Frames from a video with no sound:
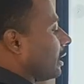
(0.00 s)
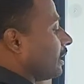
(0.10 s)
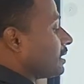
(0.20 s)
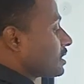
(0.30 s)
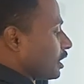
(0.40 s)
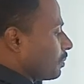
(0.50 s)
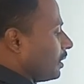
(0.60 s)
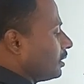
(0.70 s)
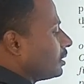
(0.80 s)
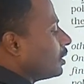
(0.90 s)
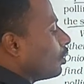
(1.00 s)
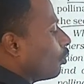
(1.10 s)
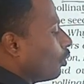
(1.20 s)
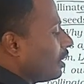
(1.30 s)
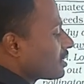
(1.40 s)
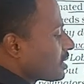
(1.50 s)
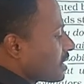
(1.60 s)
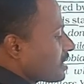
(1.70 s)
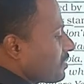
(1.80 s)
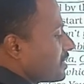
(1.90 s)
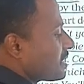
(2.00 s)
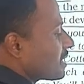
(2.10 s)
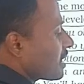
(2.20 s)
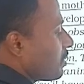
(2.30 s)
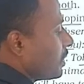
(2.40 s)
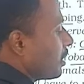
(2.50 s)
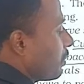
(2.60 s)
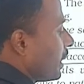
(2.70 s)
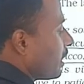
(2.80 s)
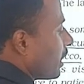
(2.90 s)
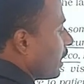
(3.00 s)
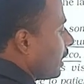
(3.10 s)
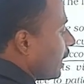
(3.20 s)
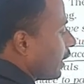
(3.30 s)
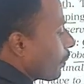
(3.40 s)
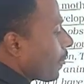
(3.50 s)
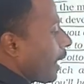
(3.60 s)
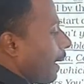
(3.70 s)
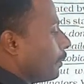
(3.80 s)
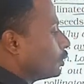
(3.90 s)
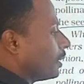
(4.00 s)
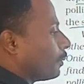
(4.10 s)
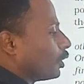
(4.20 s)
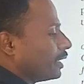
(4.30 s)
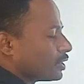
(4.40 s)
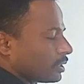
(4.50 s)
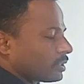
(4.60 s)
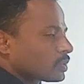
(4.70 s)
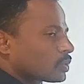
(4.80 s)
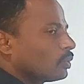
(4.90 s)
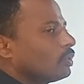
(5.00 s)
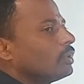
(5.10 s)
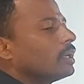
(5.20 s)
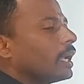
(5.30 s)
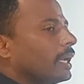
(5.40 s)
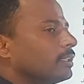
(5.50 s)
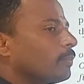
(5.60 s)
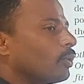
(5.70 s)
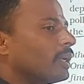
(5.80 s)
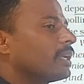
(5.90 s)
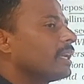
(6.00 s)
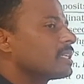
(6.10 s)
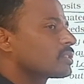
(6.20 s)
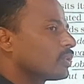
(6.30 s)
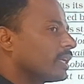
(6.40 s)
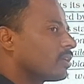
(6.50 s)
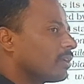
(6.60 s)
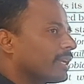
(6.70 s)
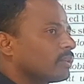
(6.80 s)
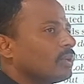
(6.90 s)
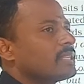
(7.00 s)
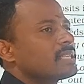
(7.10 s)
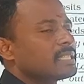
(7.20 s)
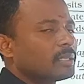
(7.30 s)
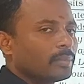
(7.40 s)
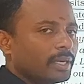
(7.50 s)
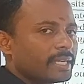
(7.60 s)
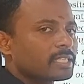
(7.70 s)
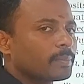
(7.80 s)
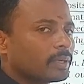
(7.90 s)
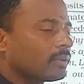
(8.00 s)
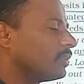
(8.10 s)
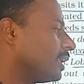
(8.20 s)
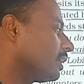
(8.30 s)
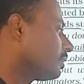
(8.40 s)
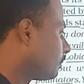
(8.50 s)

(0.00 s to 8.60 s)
and stigma, only such as the visitors can be the bring any about the pollination. So in the pollen grains to get contact with as a stigma, it is a part of the any